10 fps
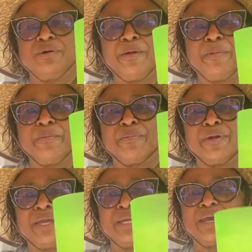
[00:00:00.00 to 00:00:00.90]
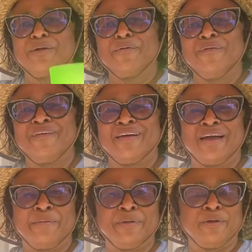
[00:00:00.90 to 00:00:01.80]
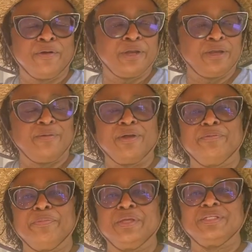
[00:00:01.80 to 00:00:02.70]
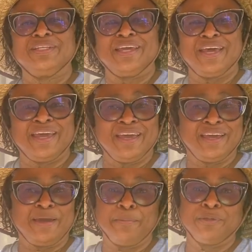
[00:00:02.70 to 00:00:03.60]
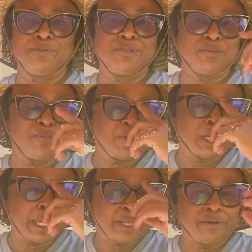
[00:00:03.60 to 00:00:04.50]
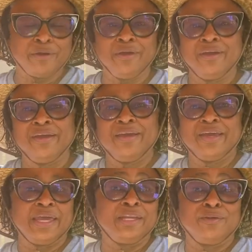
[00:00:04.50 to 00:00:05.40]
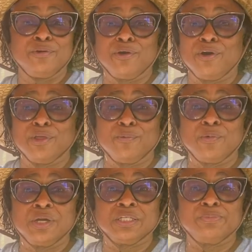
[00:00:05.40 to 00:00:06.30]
I'm on break now. I've been gardening quite a bit today. I'm gonna do some more later. Can't do it all at once